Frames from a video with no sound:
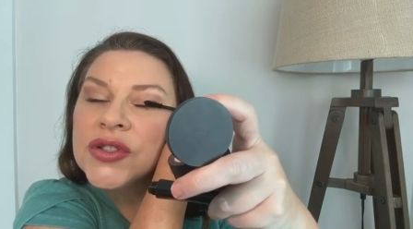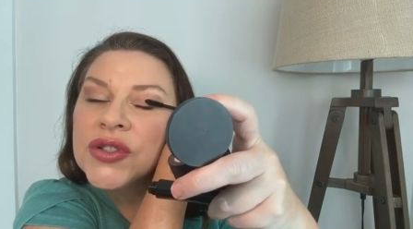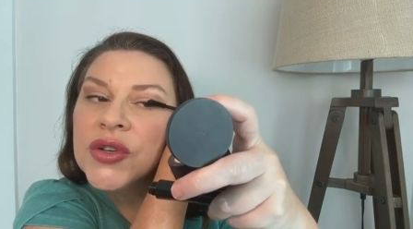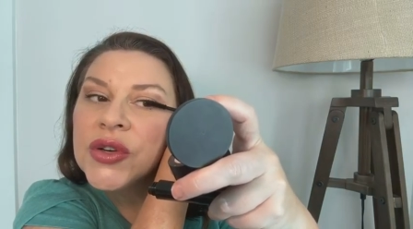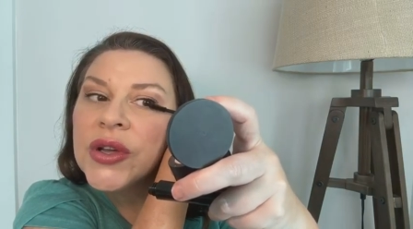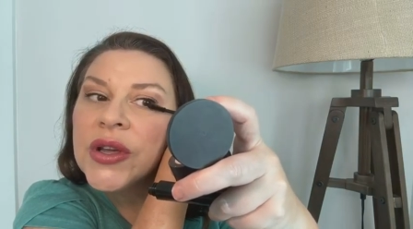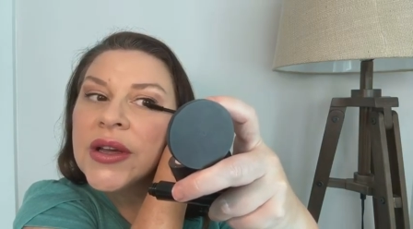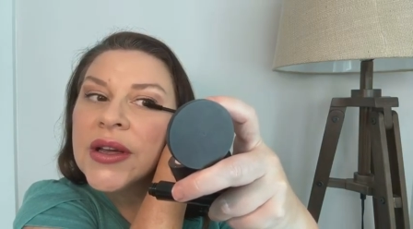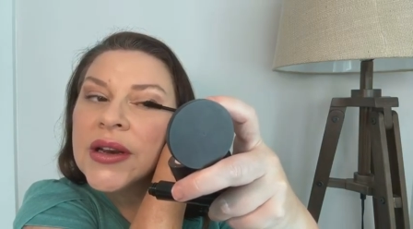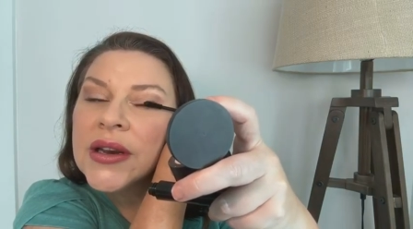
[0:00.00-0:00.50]
we
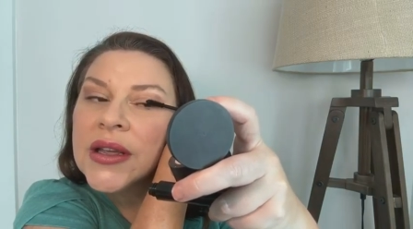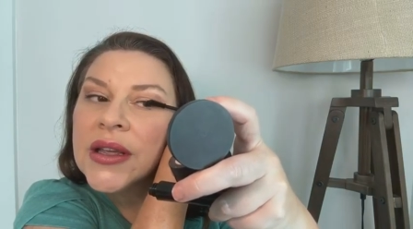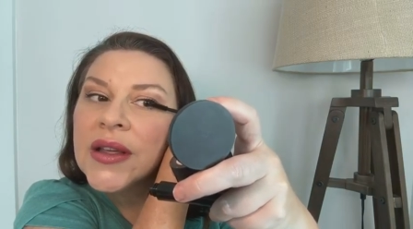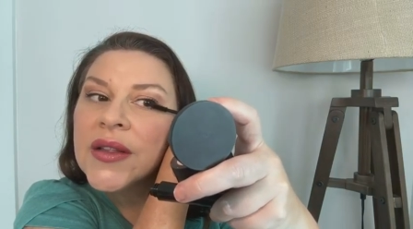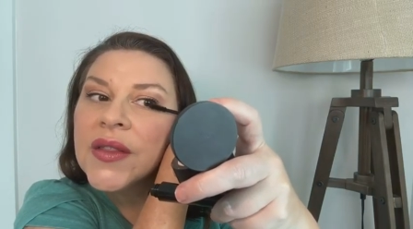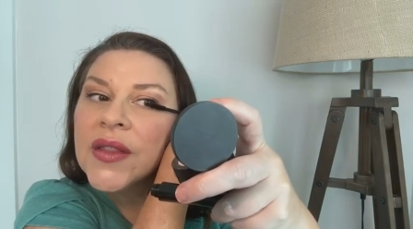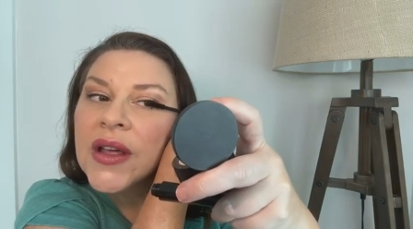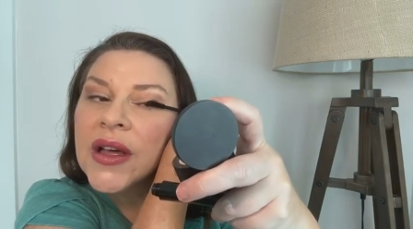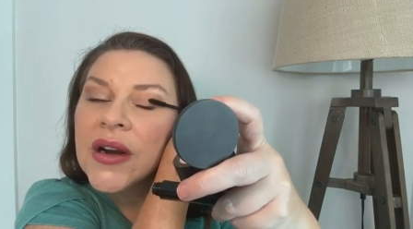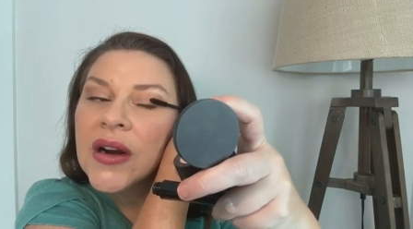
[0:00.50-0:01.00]
will show you how
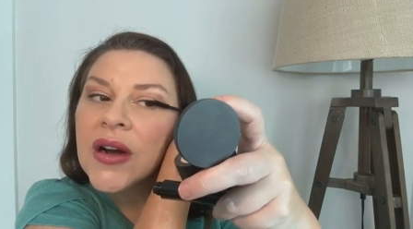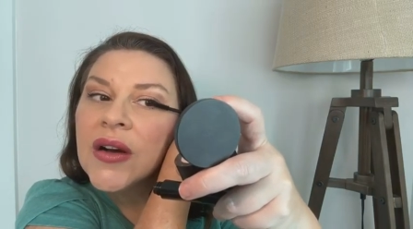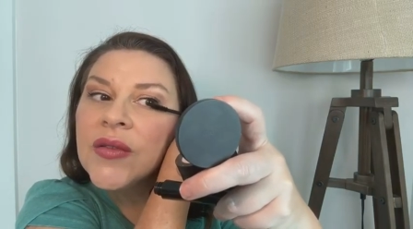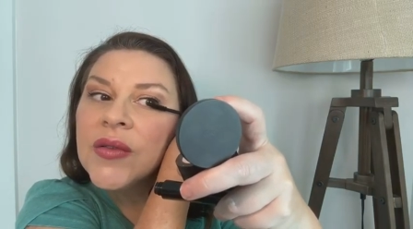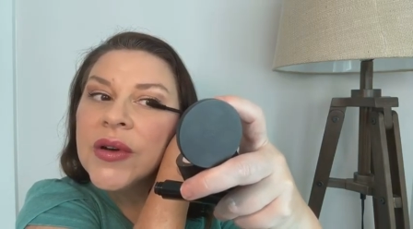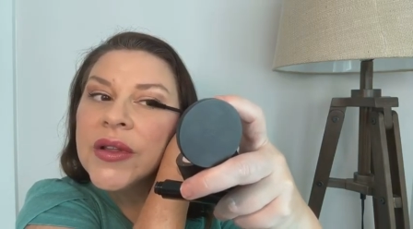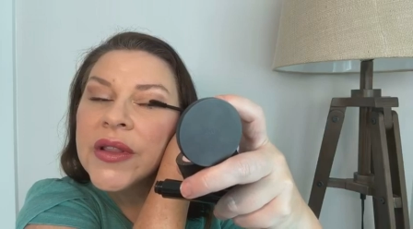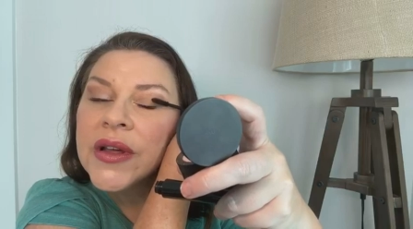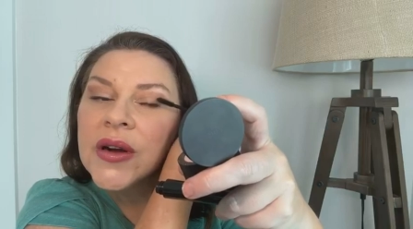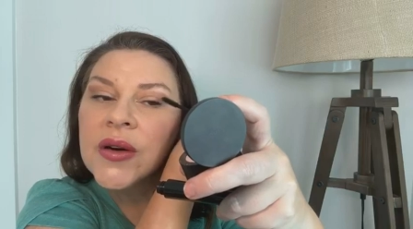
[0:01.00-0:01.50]
to get that
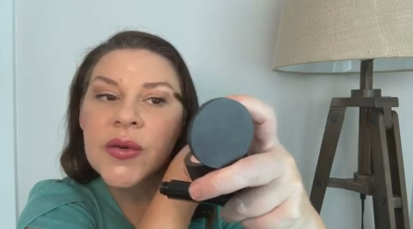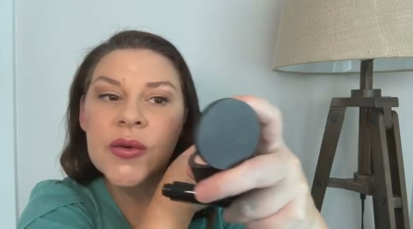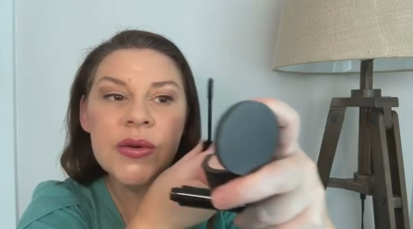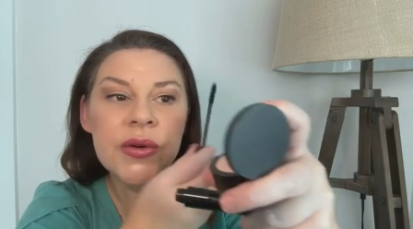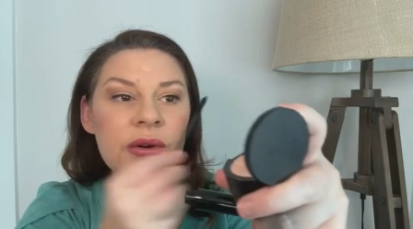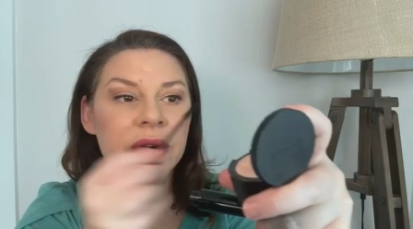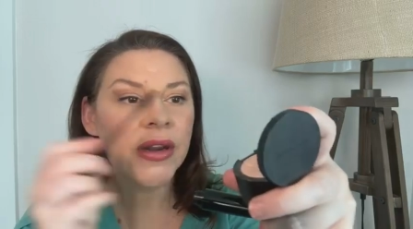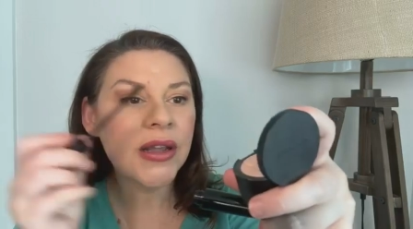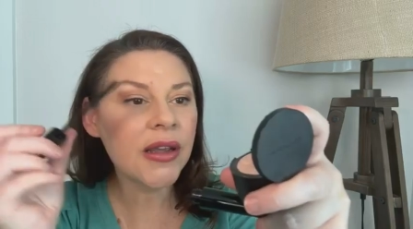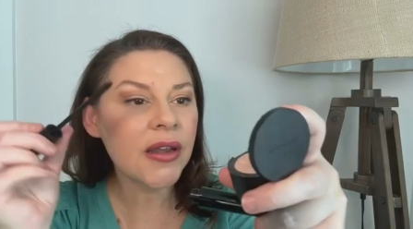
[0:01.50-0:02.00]
off
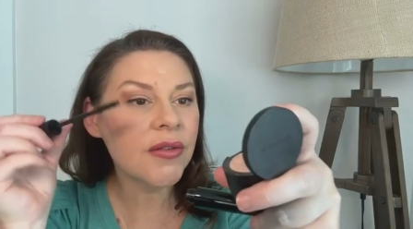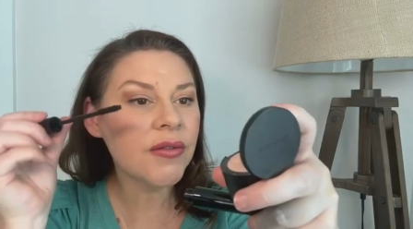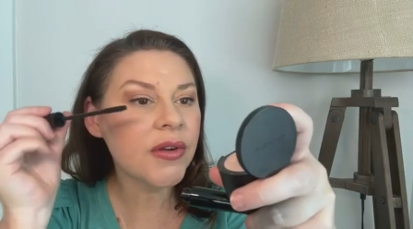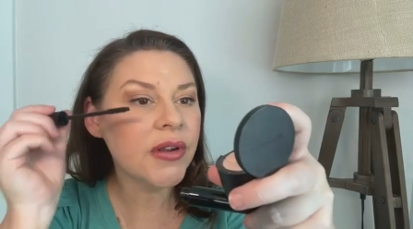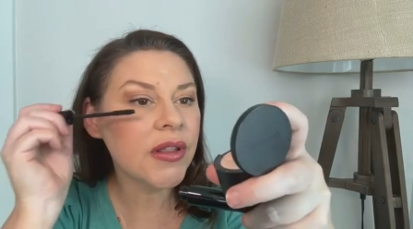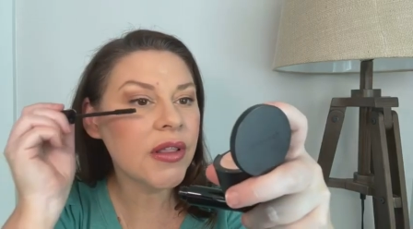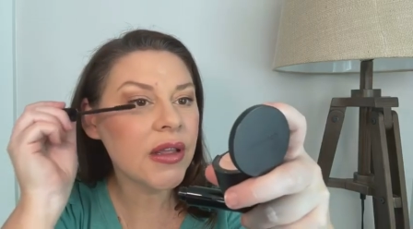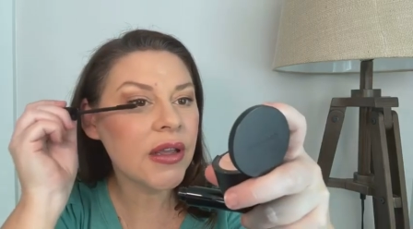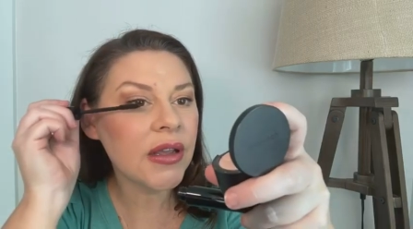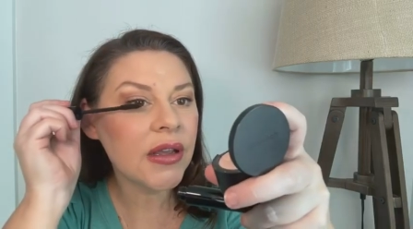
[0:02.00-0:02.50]
without
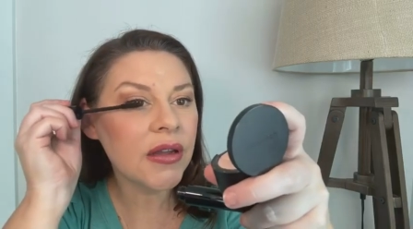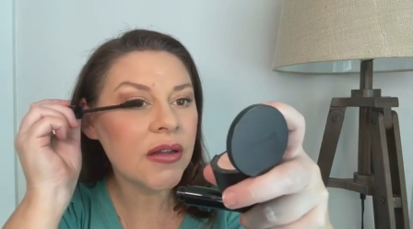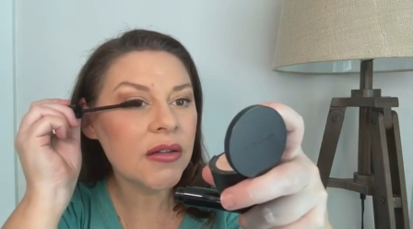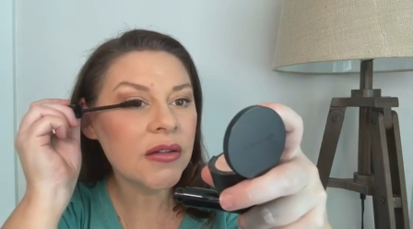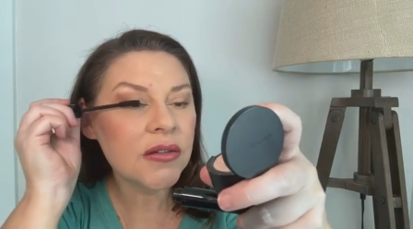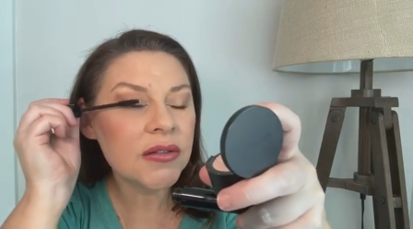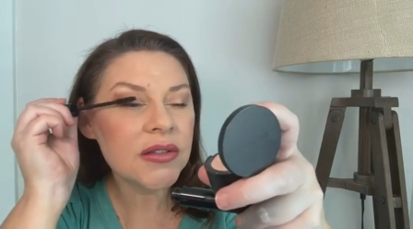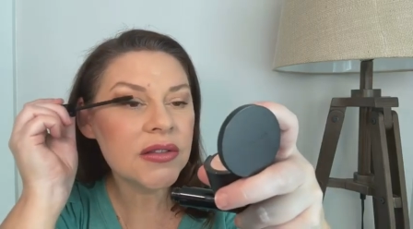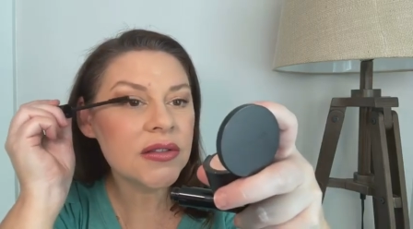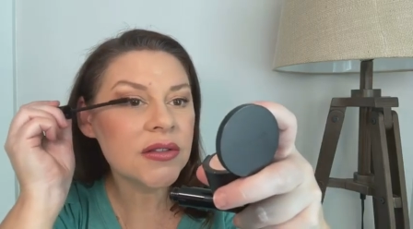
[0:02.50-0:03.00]
ruining everything
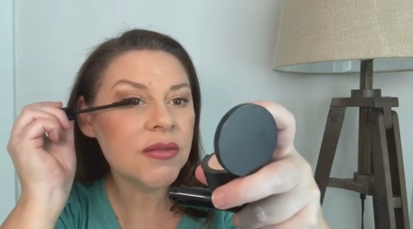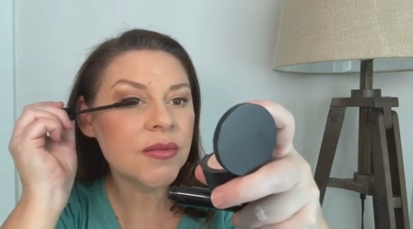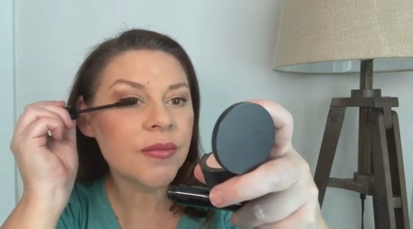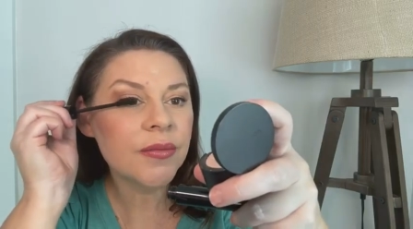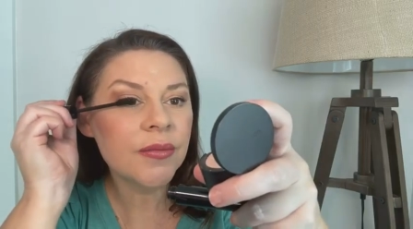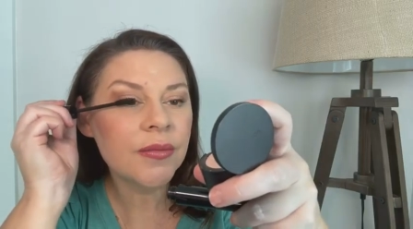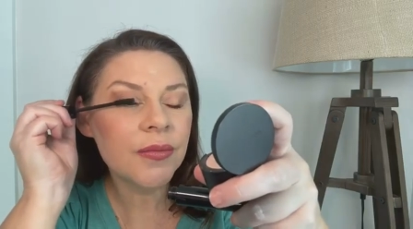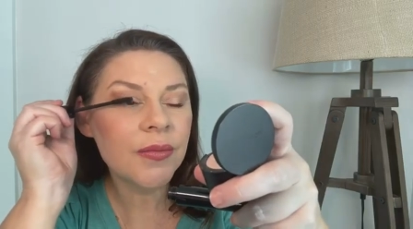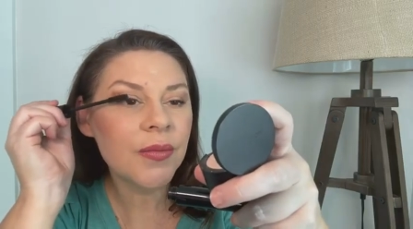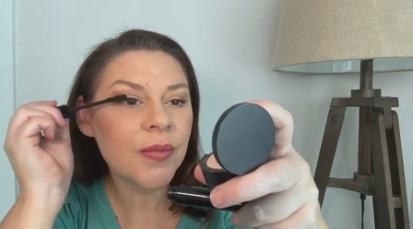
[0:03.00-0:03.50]

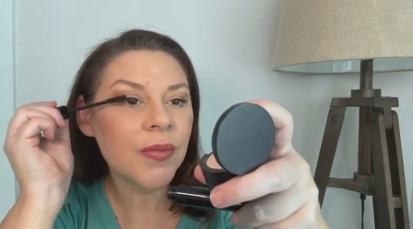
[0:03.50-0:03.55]
else.